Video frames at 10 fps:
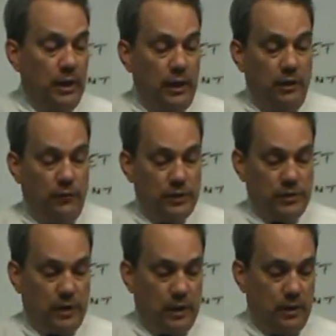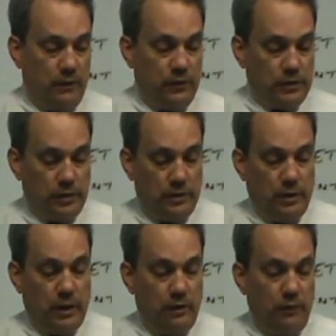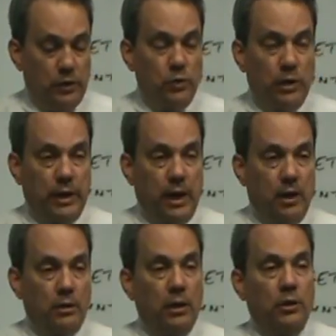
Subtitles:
If it's an individual account,